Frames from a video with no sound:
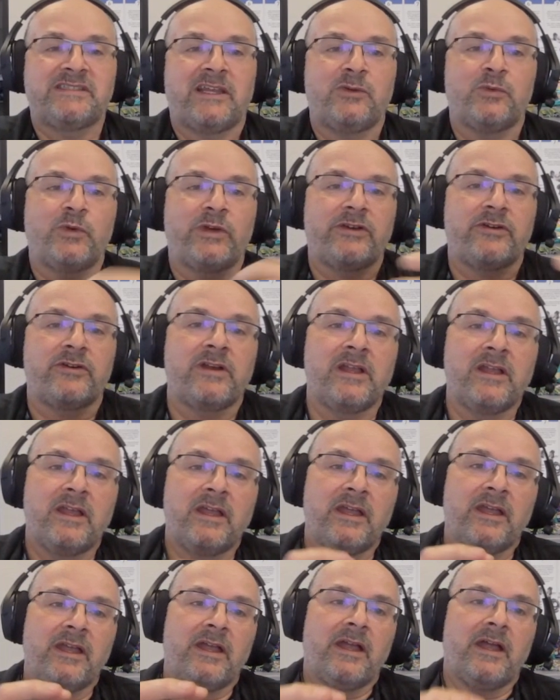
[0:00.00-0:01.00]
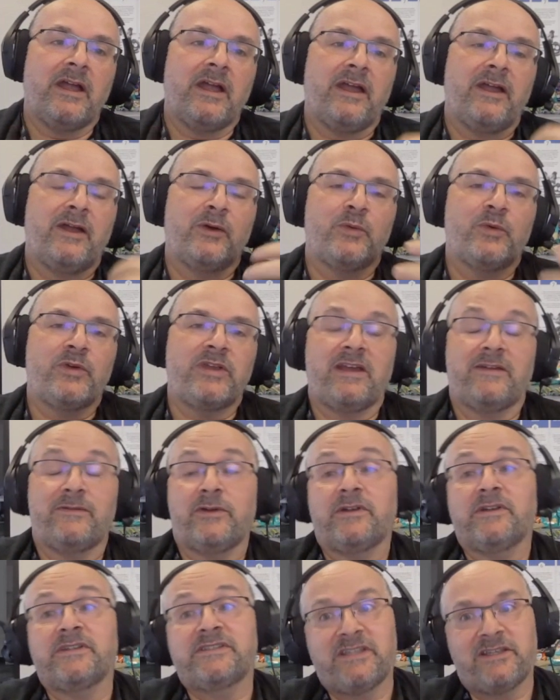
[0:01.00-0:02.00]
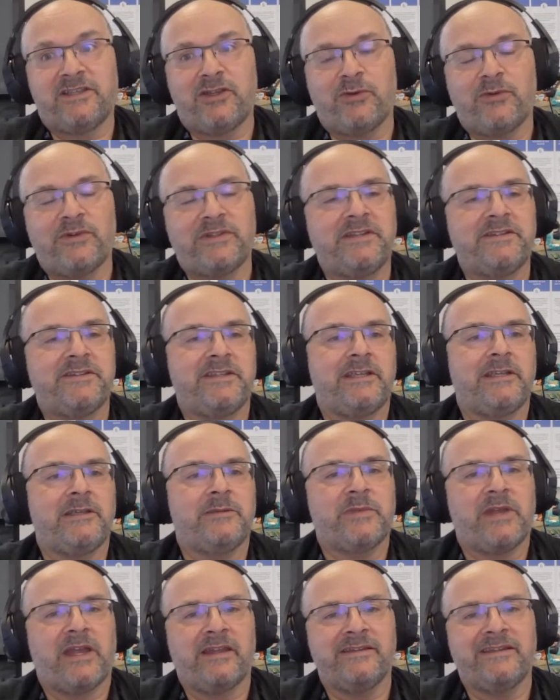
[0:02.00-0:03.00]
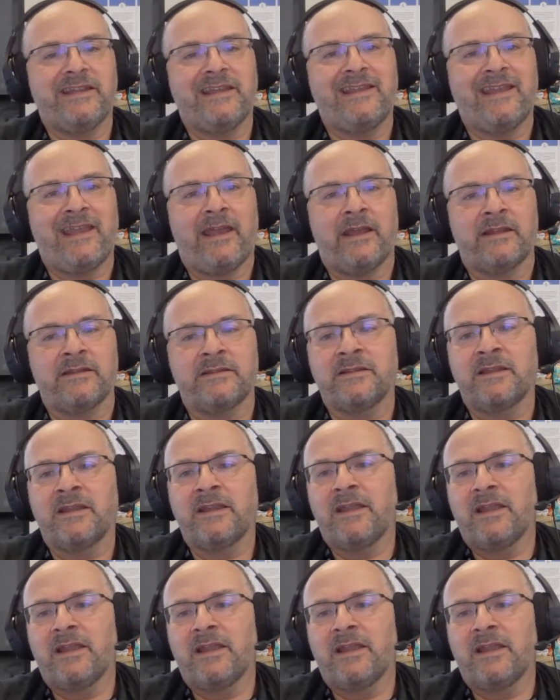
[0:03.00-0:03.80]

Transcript: and we have a security team, and they can